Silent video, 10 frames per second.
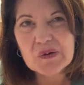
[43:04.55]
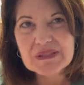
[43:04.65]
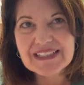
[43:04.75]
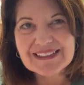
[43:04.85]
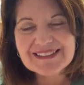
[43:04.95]

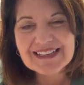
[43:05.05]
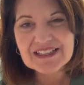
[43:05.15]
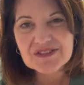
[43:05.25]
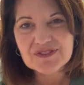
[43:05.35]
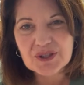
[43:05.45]

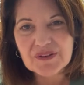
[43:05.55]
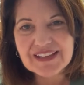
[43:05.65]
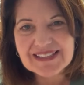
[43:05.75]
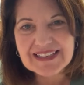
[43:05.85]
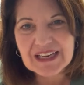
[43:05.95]
successful
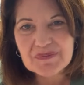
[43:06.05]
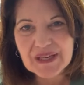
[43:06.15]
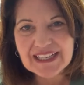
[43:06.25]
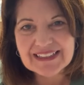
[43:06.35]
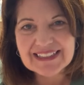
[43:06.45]
this
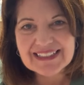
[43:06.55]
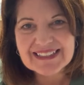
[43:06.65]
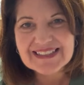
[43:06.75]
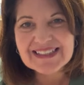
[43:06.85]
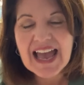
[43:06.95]
campaign
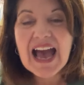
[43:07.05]
is.